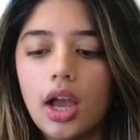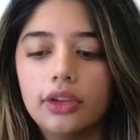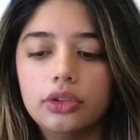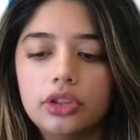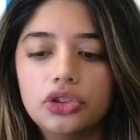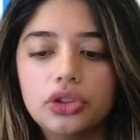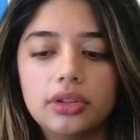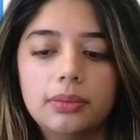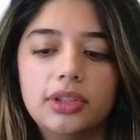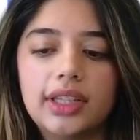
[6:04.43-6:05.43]
So these are just
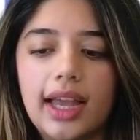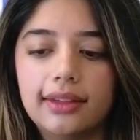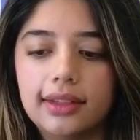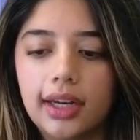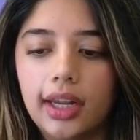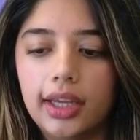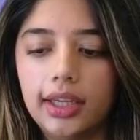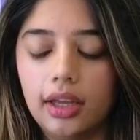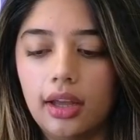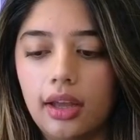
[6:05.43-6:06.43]
some stats that
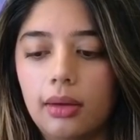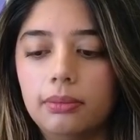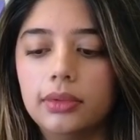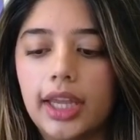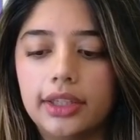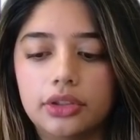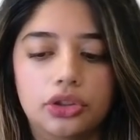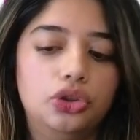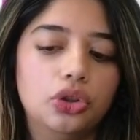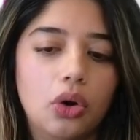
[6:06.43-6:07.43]
I like to
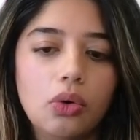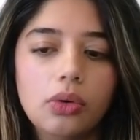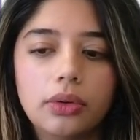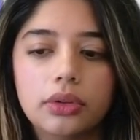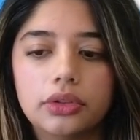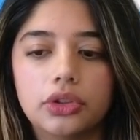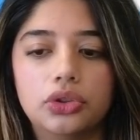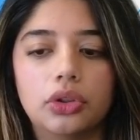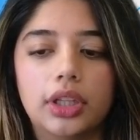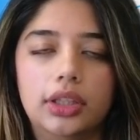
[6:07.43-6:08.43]
show
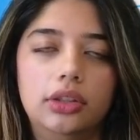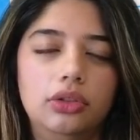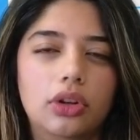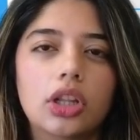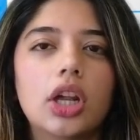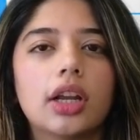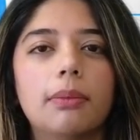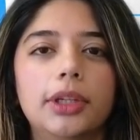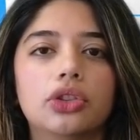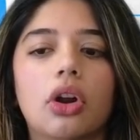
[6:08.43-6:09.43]
that, a lot of
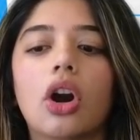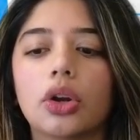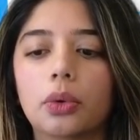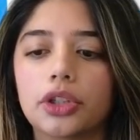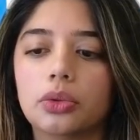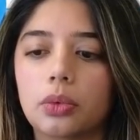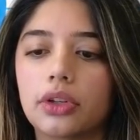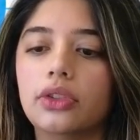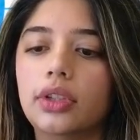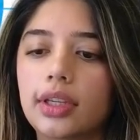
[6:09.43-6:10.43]
companies are going
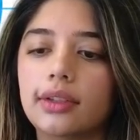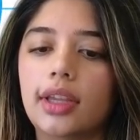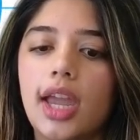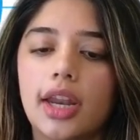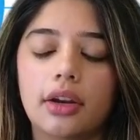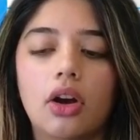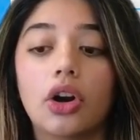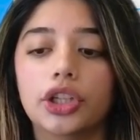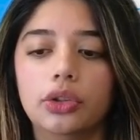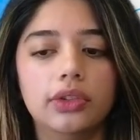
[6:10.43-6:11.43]
towards this and are
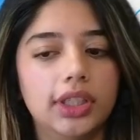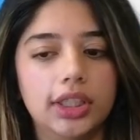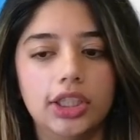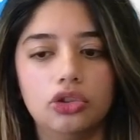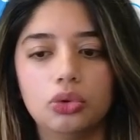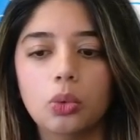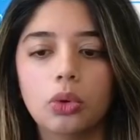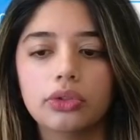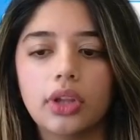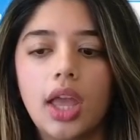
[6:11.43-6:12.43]
using these
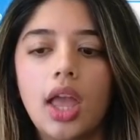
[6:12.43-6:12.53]
tools.